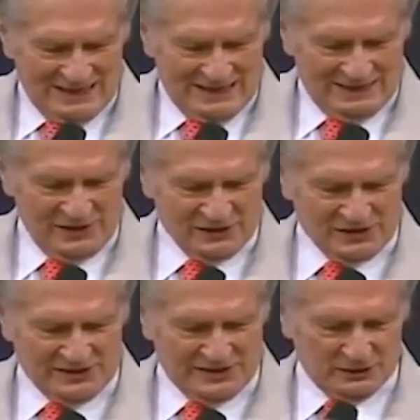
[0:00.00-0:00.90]
And he's
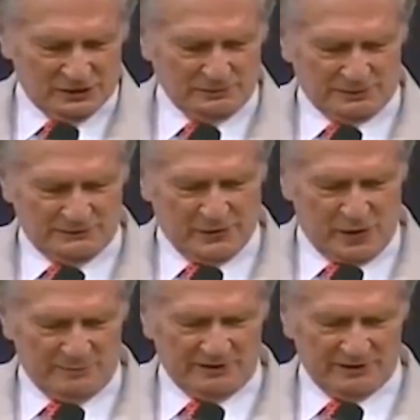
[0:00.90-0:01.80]
still
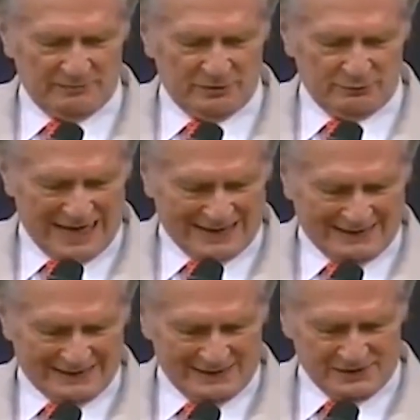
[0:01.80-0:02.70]
performing the
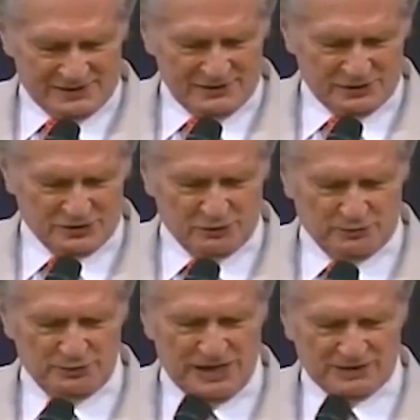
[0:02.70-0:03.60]
miraculous and the
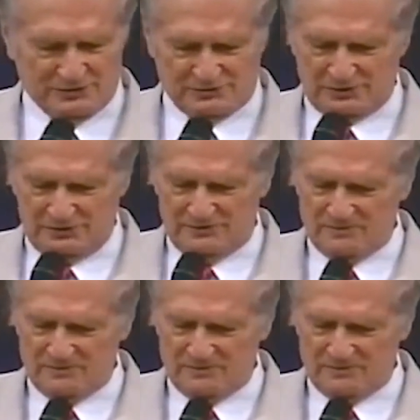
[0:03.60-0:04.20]
supernatural.